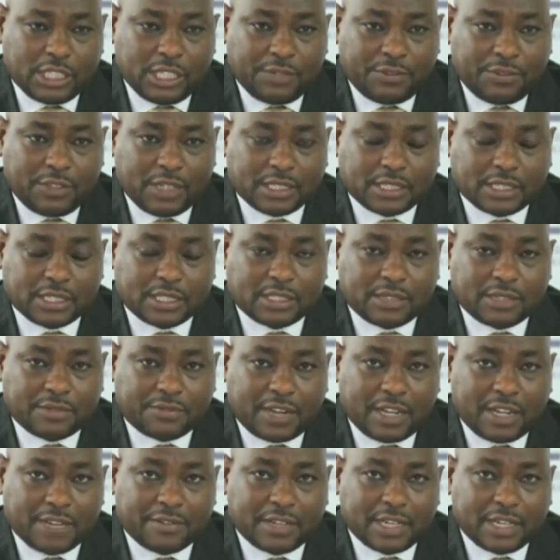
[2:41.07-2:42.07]
if you are
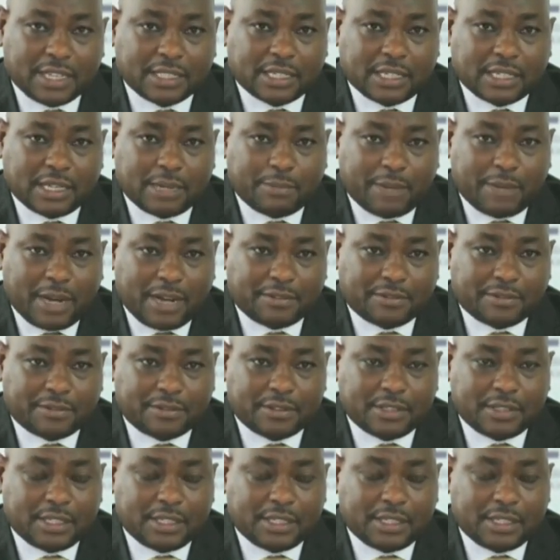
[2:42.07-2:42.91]
65 years and above.